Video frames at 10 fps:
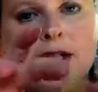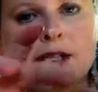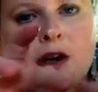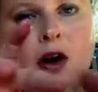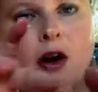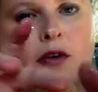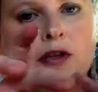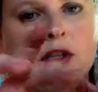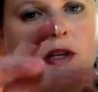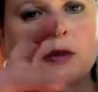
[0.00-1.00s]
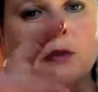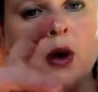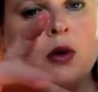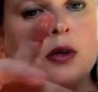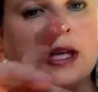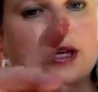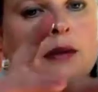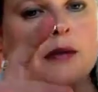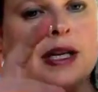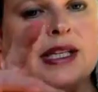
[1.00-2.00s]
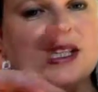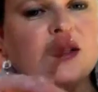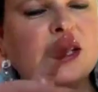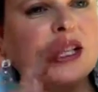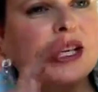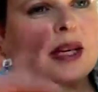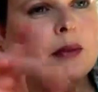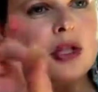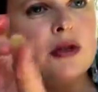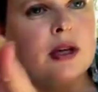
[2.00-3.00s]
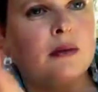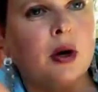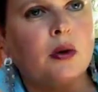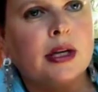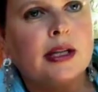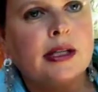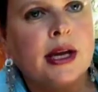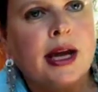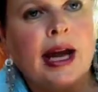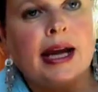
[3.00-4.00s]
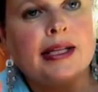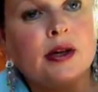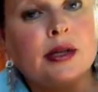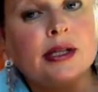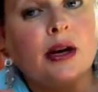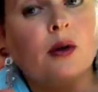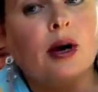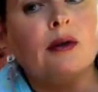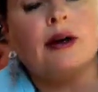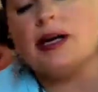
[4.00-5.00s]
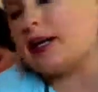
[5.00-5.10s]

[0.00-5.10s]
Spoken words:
soft, you can mold it, and it's still sticky, but you can mold it, and so it's not quite ready